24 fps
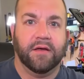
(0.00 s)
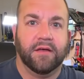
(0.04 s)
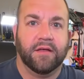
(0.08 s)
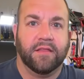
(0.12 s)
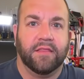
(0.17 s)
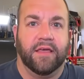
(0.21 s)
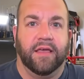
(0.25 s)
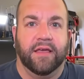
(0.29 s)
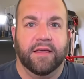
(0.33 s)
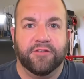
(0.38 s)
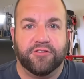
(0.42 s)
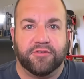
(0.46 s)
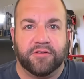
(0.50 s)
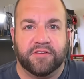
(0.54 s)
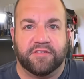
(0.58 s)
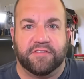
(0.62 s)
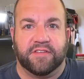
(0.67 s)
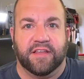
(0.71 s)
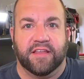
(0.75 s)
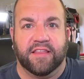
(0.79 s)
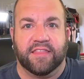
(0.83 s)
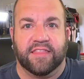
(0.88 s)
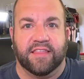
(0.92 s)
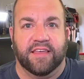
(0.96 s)
The
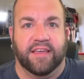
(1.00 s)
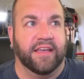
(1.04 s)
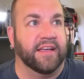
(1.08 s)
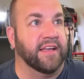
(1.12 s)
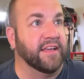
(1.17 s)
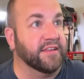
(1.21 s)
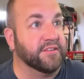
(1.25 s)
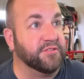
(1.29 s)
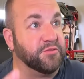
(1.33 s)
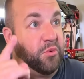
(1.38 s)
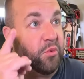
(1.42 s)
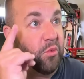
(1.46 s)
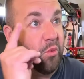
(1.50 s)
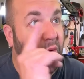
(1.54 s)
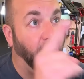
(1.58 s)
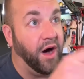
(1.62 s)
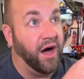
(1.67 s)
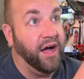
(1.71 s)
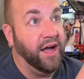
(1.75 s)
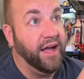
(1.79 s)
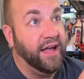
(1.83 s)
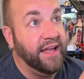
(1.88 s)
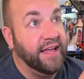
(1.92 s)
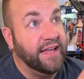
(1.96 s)
interesting thing is
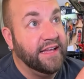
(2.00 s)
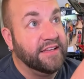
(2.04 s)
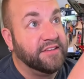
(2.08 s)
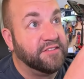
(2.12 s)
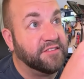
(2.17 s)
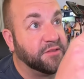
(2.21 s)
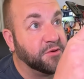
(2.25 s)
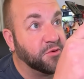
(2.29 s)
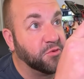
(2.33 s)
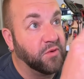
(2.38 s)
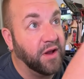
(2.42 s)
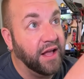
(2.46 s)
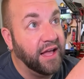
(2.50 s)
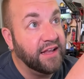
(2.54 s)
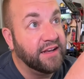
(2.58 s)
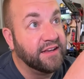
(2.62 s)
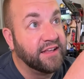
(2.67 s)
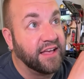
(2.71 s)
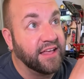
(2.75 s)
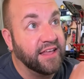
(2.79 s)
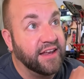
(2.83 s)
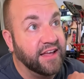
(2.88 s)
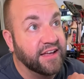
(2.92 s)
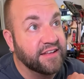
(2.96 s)
why is the red
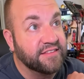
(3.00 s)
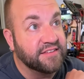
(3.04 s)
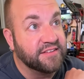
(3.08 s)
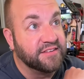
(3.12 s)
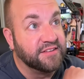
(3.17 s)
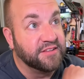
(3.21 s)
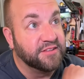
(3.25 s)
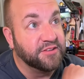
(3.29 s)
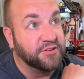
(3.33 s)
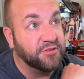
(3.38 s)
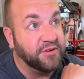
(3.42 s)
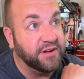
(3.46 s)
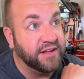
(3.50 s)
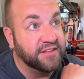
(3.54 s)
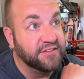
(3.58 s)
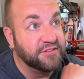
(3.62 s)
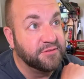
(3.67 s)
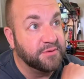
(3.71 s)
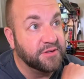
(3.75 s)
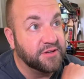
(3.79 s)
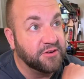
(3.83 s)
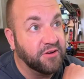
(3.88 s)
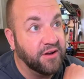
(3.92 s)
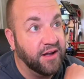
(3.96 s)
connected to the
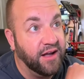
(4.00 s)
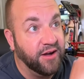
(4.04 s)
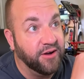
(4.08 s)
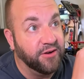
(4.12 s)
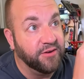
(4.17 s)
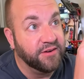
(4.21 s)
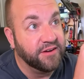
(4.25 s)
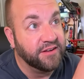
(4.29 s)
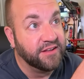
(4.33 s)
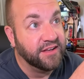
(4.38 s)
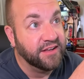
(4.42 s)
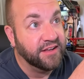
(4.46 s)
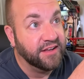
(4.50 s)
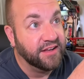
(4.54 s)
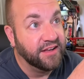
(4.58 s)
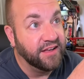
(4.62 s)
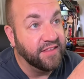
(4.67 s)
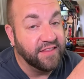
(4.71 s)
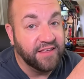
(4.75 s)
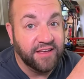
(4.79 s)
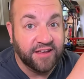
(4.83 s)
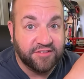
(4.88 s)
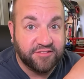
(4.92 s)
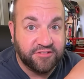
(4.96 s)
transmit ground and
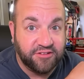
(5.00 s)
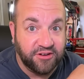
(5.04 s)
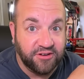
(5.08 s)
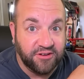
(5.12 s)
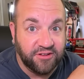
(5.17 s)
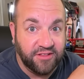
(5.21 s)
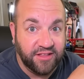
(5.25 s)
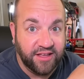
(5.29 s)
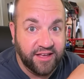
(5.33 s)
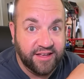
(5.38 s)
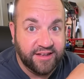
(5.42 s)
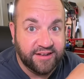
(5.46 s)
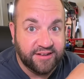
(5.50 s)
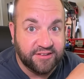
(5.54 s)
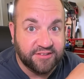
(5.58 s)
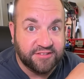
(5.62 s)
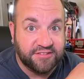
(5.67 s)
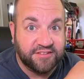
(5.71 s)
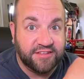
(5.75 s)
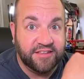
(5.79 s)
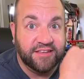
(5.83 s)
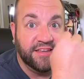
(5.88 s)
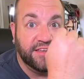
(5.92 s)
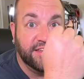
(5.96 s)
the external
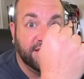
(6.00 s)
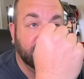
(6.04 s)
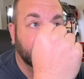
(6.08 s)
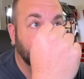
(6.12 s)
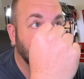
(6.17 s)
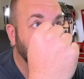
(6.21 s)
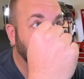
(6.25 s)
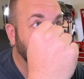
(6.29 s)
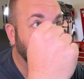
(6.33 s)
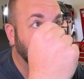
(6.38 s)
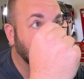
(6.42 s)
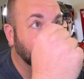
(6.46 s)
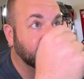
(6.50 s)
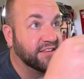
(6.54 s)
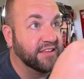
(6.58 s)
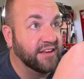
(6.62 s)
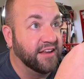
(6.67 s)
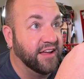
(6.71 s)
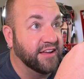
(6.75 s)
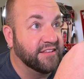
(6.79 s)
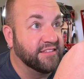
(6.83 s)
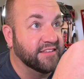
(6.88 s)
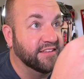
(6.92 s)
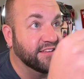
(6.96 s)
ALC is
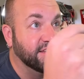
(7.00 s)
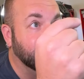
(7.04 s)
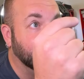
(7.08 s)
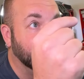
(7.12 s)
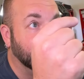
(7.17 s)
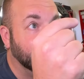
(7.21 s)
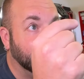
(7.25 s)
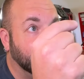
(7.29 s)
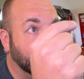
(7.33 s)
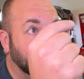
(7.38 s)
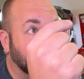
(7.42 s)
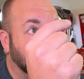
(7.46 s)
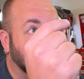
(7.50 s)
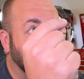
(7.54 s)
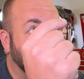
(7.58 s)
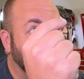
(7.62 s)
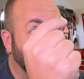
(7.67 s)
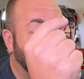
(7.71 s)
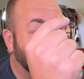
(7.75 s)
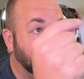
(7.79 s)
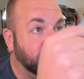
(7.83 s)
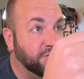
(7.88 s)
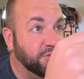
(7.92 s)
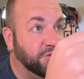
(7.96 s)
connected
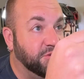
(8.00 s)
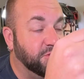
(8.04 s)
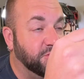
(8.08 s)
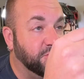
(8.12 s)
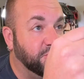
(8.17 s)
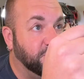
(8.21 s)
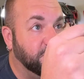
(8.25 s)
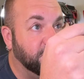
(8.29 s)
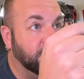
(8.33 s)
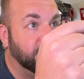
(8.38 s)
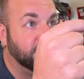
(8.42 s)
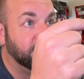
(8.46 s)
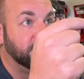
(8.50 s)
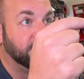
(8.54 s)
to